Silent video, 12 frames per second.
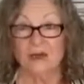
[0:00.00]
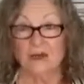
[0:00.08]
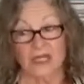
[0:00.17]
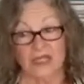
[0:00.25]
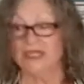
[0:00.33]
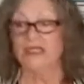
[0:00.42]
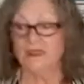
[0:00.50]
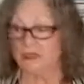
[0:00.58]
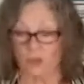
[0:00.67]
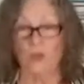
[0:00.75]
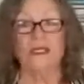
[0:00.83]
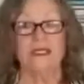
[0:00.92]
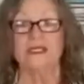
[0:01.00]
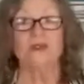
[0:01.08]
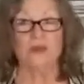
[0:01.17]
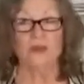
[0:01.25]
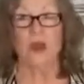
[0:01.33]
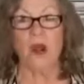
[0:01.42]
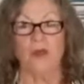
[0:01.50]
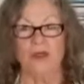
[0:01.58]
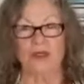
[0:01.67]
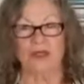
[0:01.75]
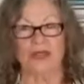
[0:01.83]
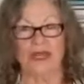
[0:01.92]
Or do you need to wait until tomorrow
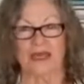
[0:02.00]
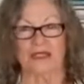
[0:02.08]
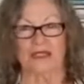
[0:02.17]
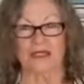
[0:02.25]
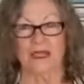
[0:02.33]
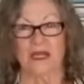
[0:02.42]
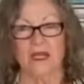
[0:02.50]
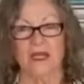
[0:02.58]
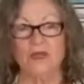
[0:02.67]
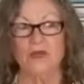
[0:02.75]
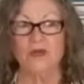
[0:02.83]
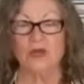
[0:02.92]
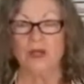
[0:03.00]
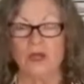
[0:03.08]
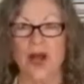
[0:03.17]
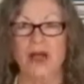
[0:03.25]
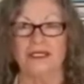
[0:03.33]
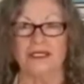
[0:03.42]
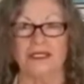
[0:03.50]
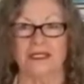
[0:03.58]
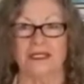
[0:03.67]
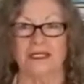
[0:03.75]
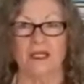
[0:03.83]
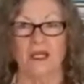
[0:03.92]
to look at it? You have a clock
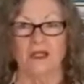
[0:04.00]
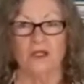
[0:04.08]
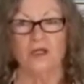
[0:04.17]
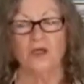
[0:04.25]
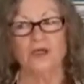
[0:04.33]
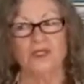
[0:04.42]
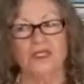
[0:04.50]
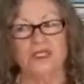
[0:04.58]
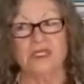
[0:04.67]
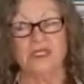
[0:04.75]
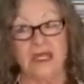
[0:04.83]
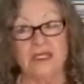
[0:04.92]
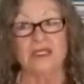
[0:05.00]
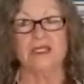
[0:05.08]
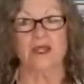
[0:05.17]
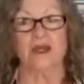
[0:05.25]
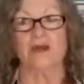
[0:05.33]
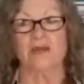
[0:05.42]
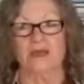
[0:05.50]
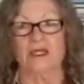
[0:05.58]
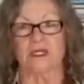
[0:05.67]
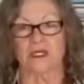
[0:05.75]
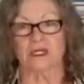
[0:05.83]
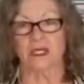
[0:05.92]
ticking. Your sense of
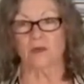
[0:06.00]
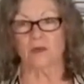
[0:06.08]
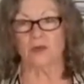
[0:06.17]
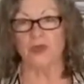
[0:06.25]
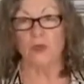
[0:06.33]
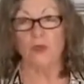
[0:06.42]
this, and the